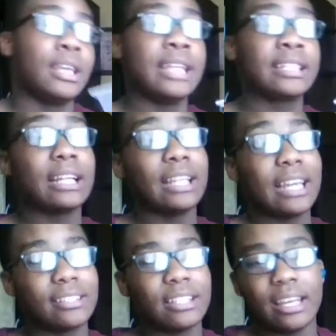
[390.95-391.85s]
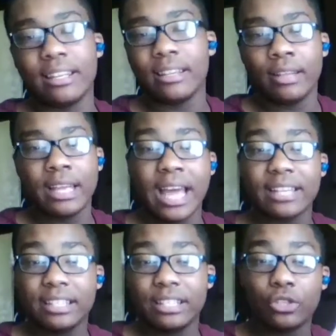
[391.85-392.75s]
it's got, like I said, it
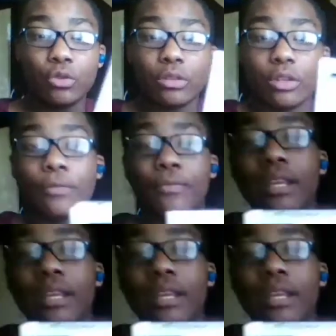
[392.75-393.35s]
has these two little feet.